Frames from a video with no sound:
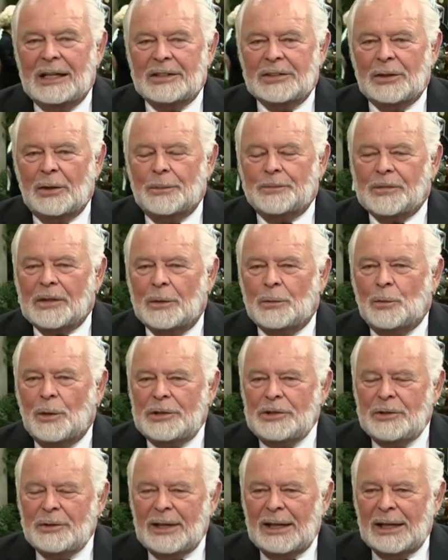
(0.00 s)
So
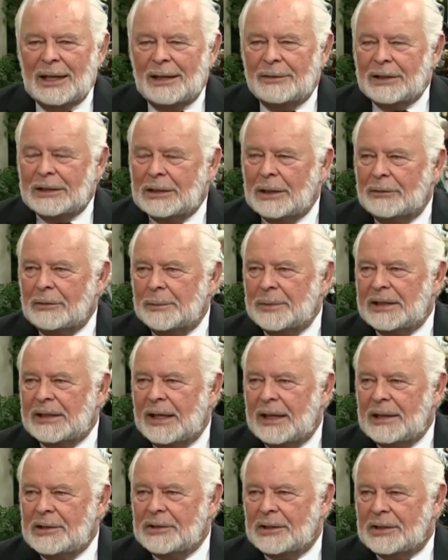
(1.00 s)
when you have a government
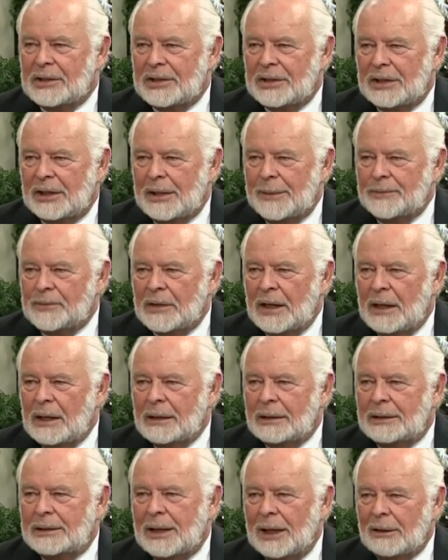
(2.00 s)
agency
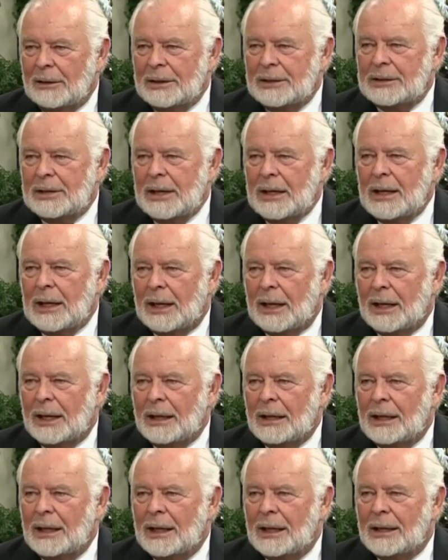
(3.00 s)

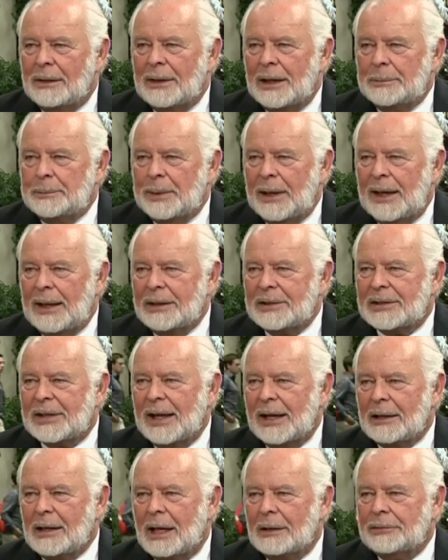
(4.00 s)
guaranteeing that banks
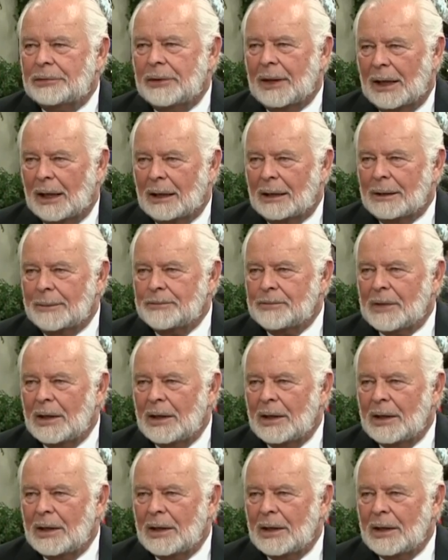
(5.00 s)
cannot fail,